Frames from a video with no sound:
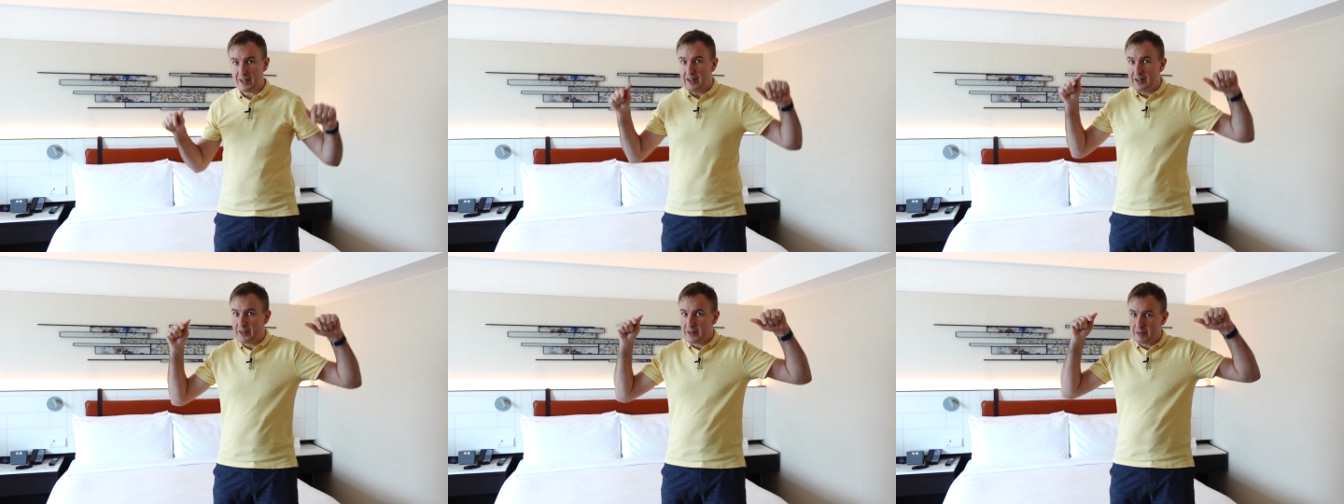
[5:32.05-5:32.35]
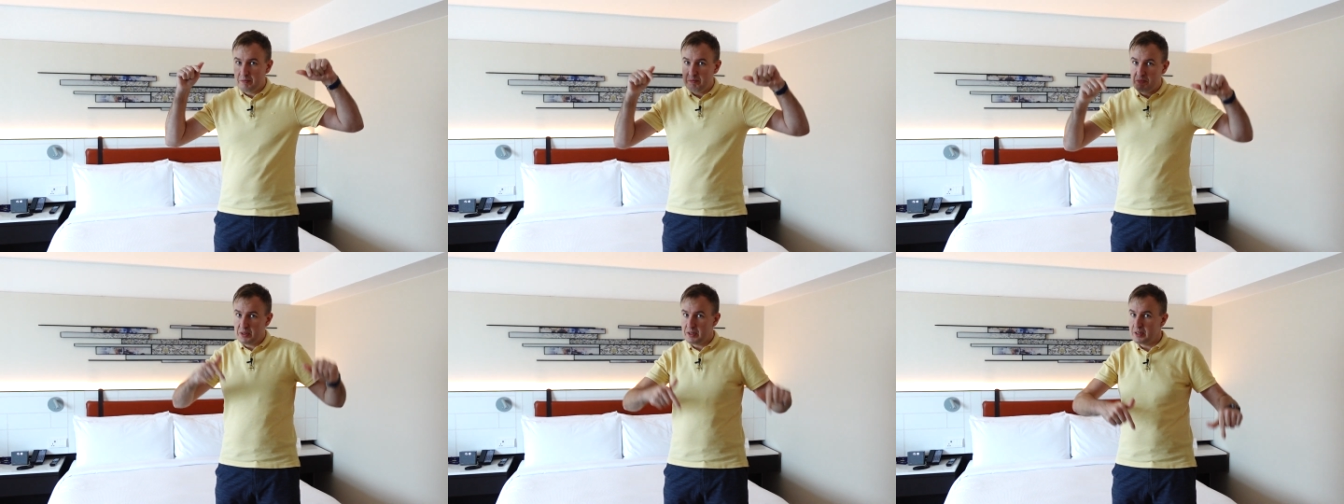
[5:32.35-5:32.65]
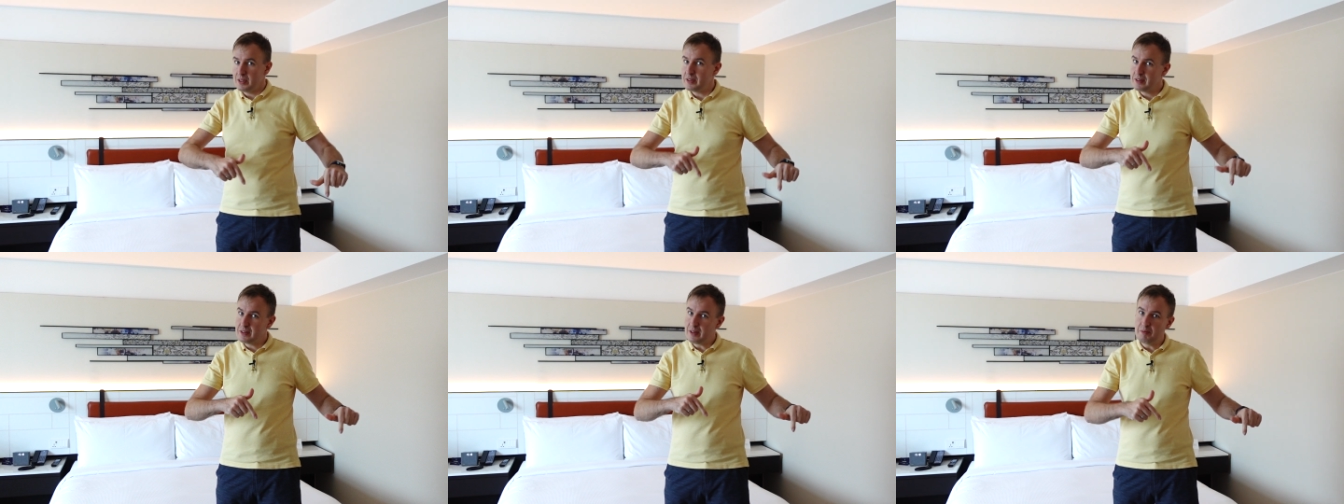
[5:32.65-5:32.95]
you can
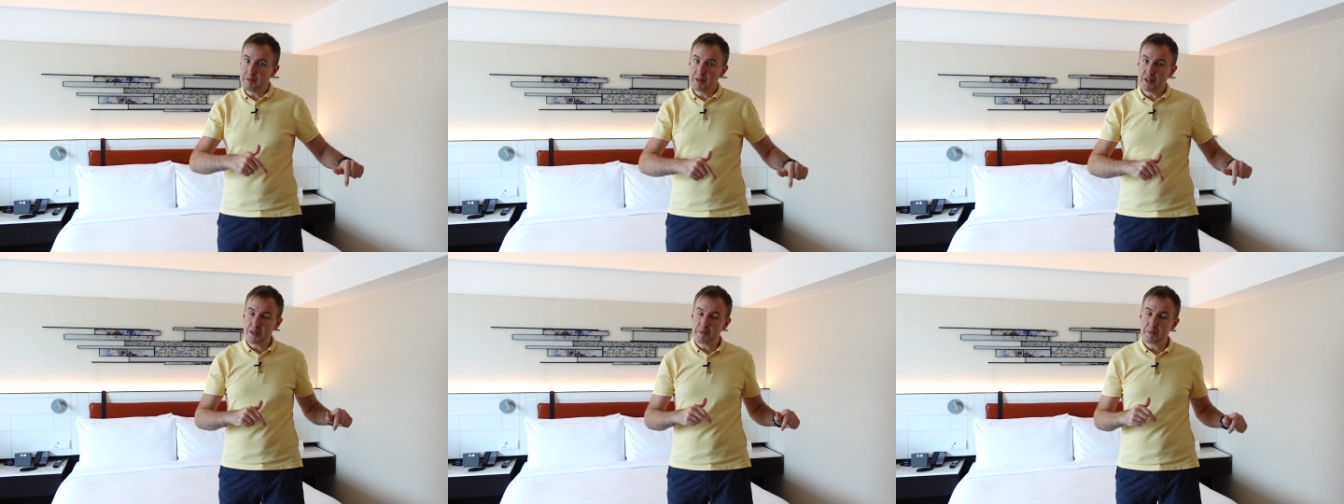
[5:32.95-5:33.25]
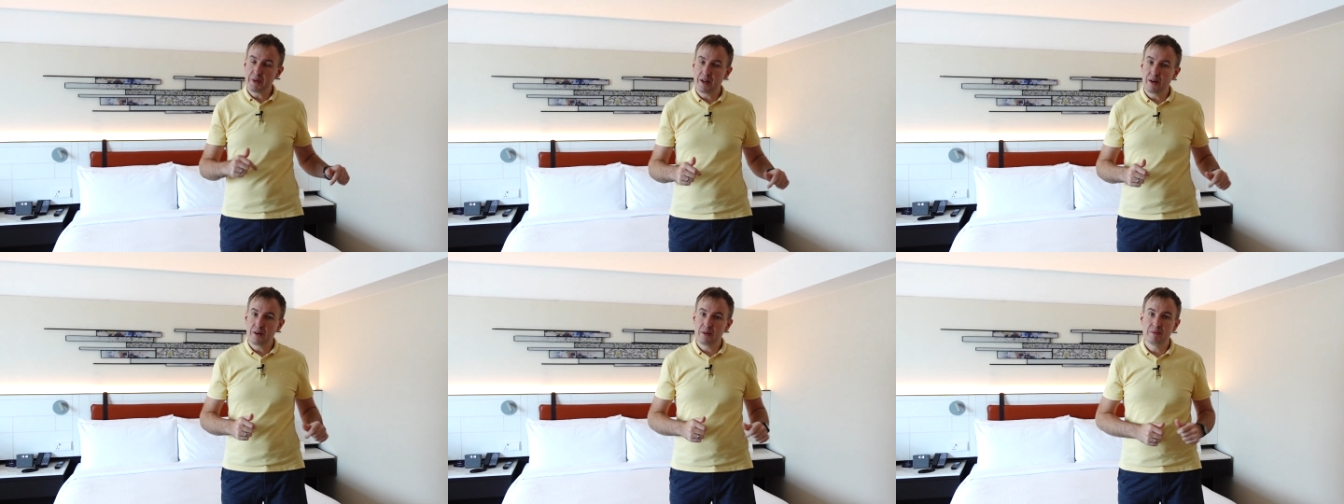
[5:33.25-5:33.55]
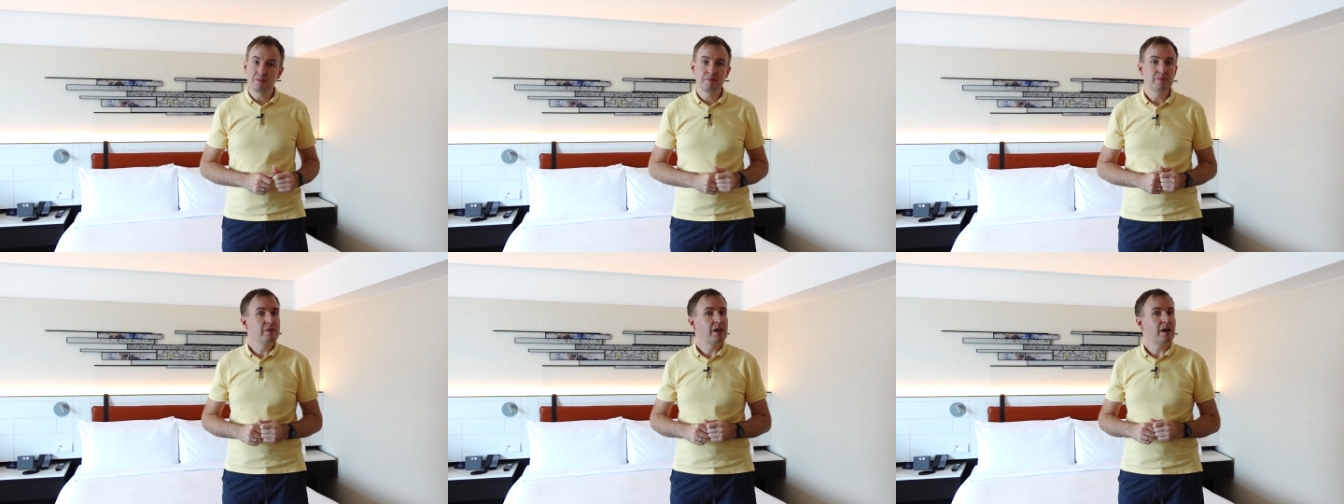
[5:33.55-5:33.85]
put comments
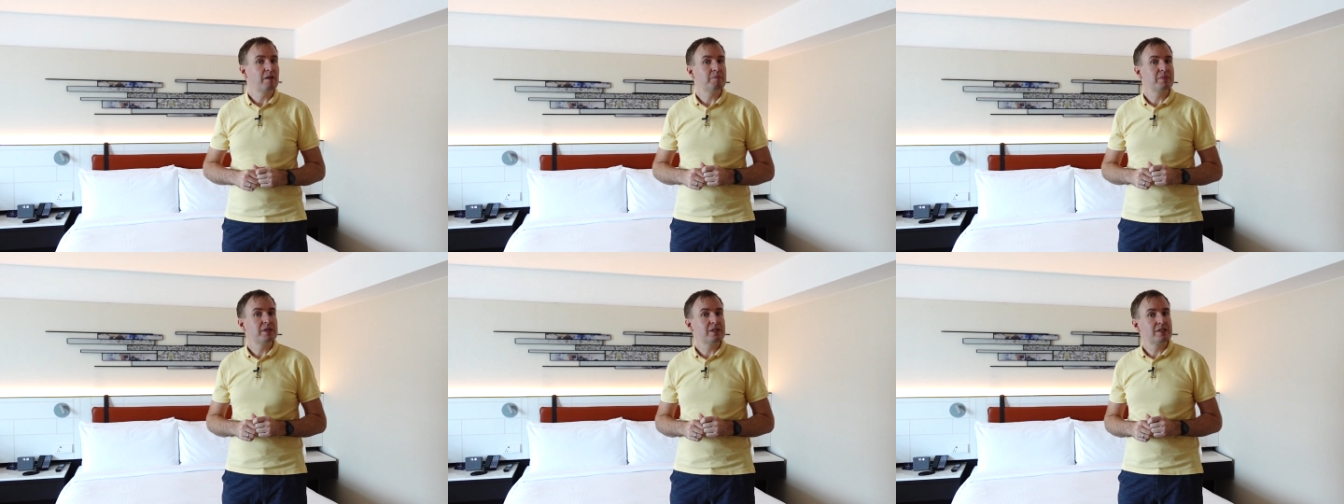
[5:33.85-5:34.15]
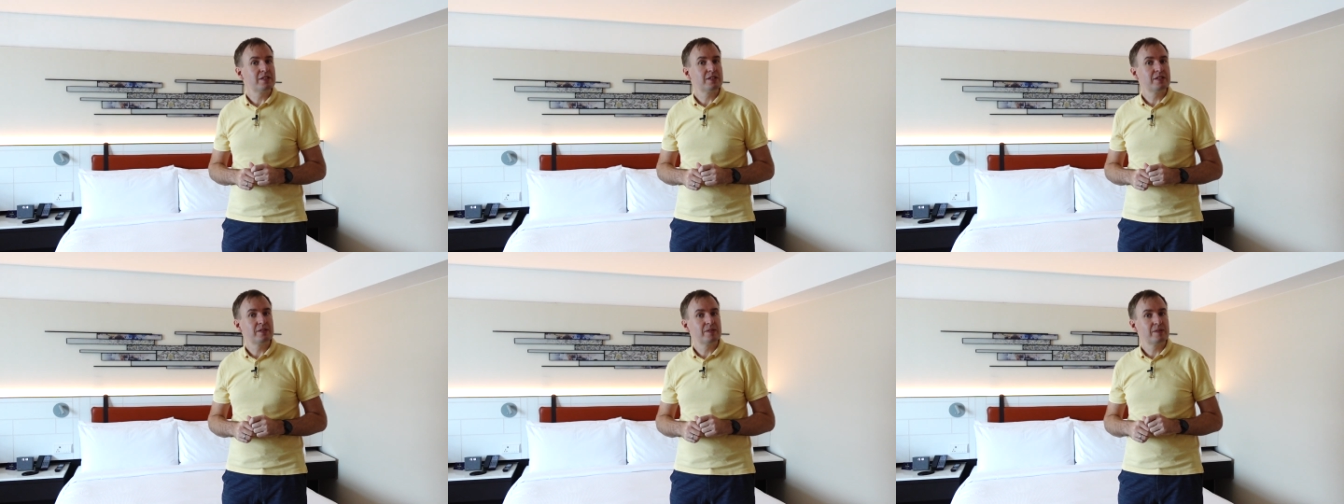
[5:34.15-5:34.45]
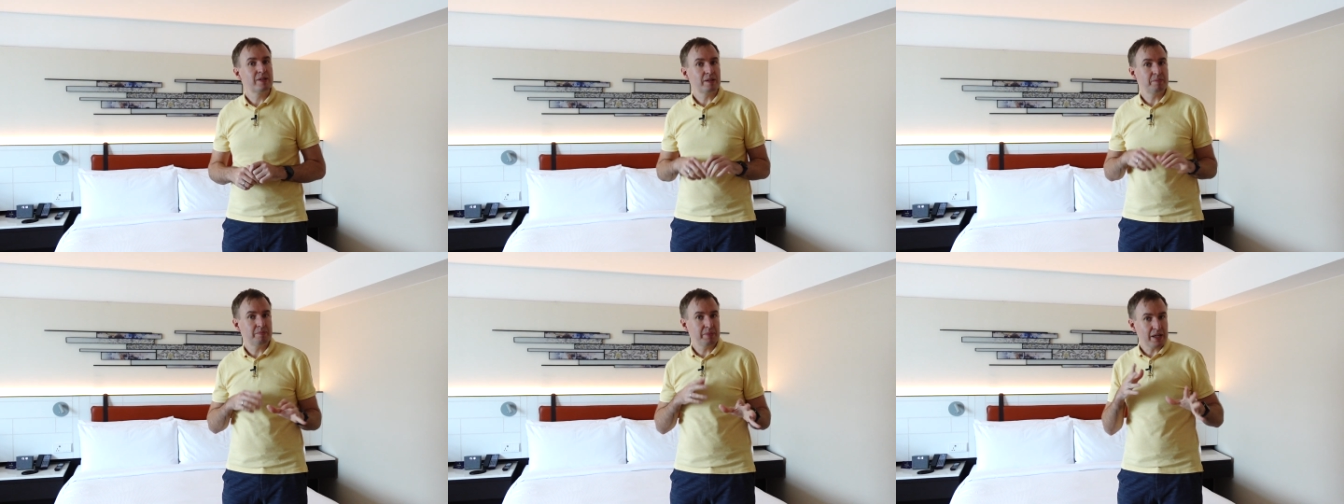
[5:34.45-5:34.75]
below. Yeah, happy to
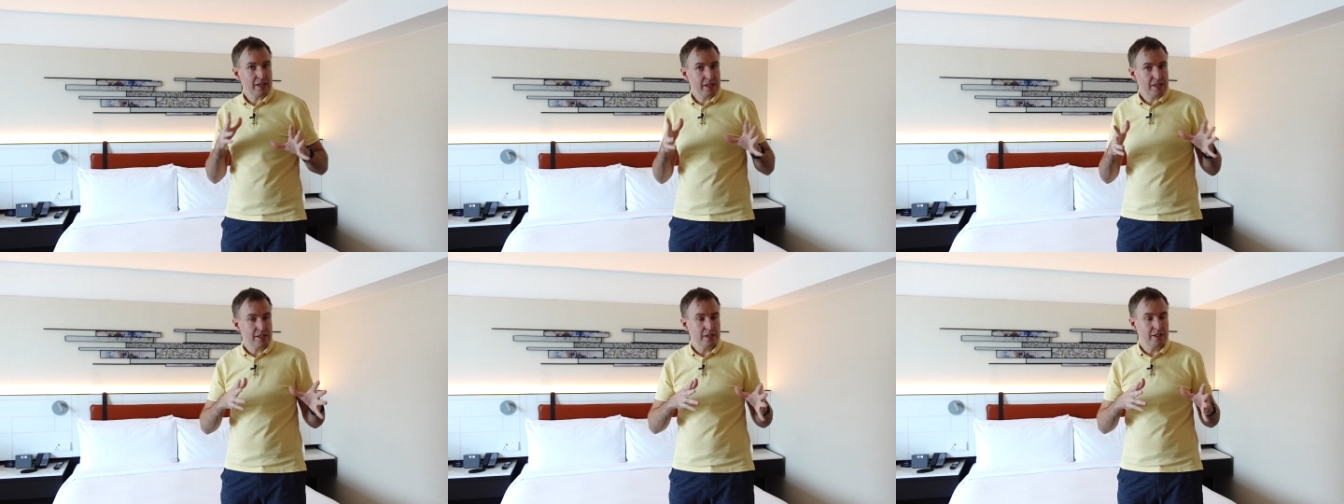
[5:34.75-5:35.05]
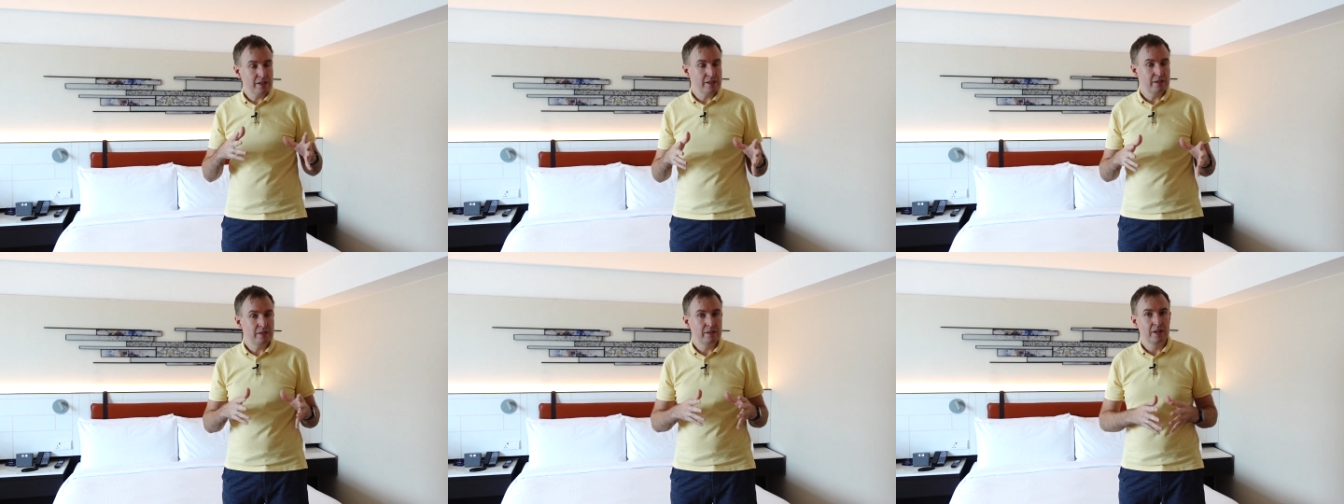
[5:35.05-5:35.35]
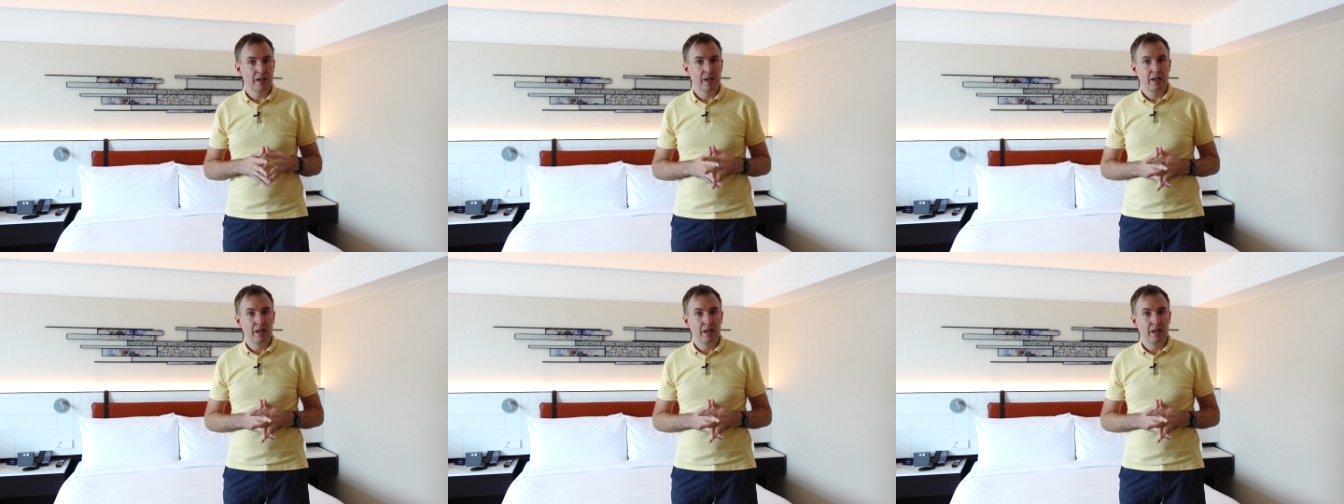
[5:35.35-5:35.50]
get back to you.